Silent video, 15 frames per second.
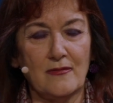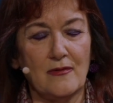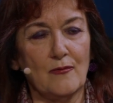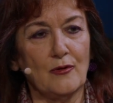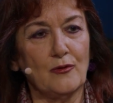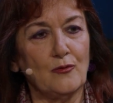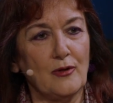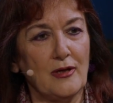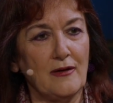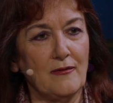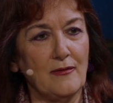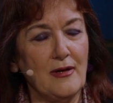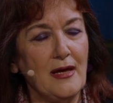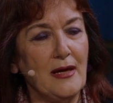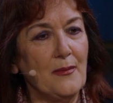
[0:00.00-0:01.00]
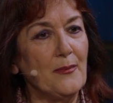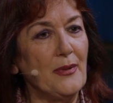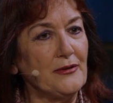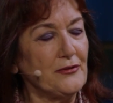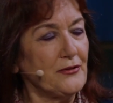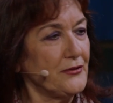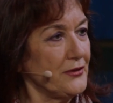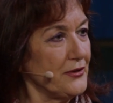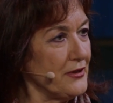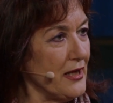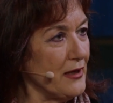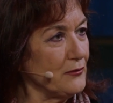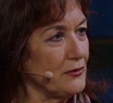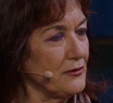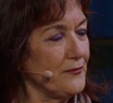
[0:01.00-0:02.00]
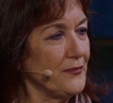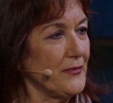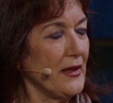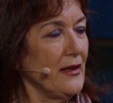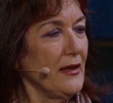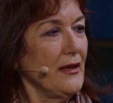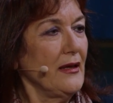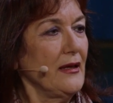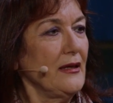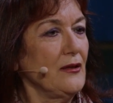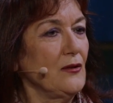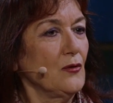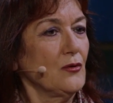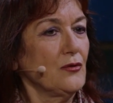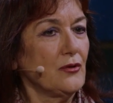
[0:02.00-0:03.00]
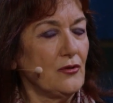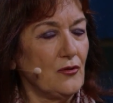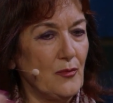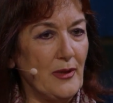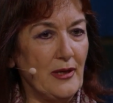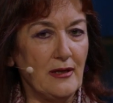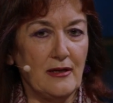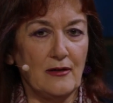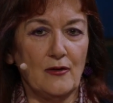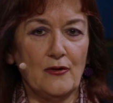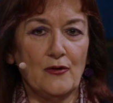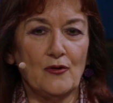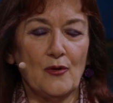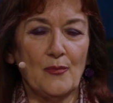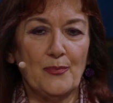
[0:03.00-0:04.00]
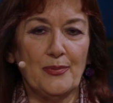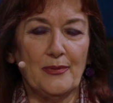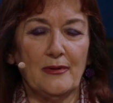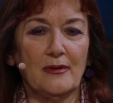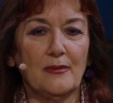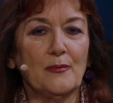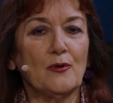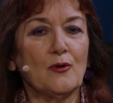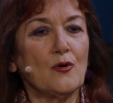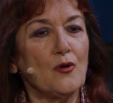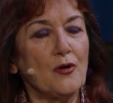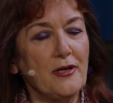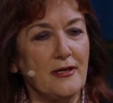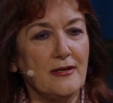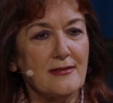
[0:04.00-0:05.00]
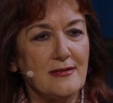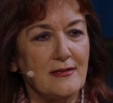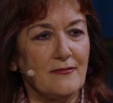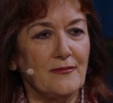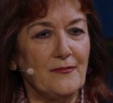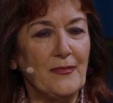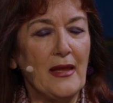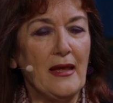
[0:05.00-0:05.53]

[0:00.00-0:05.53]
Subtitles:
We want to have better turnout in order to make our Europe more cohesive,